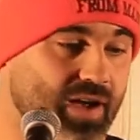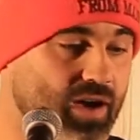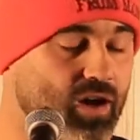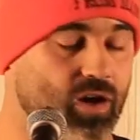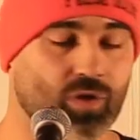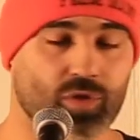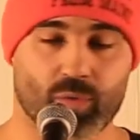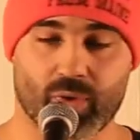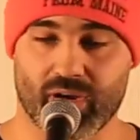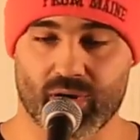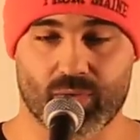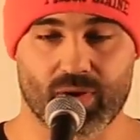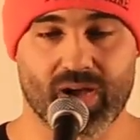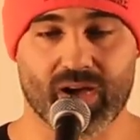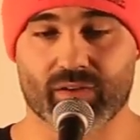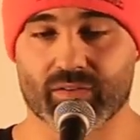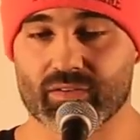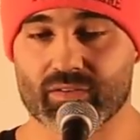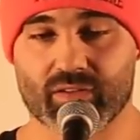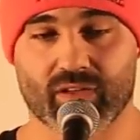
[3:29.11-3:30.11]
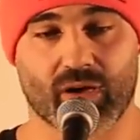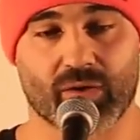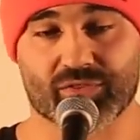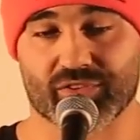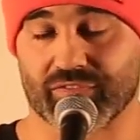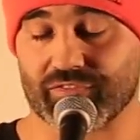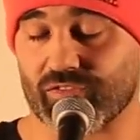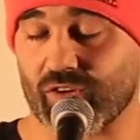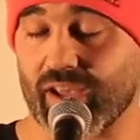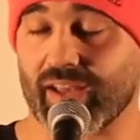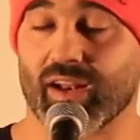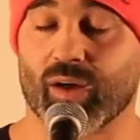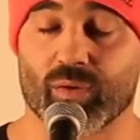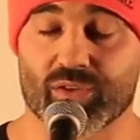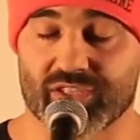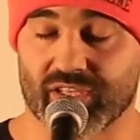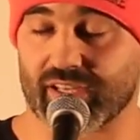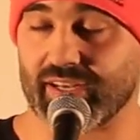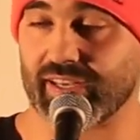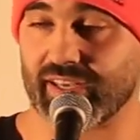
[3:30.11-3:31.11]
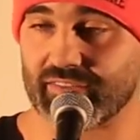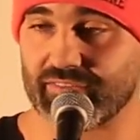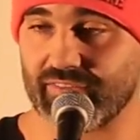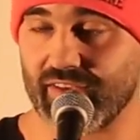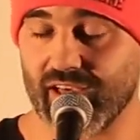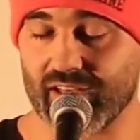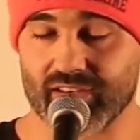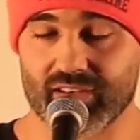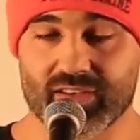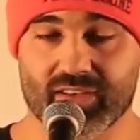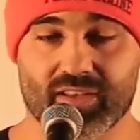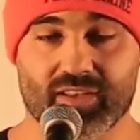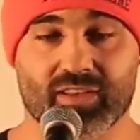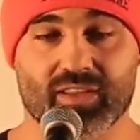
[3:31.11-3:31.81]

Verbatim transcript: all the way around. I was afraid I wasn't going to get fed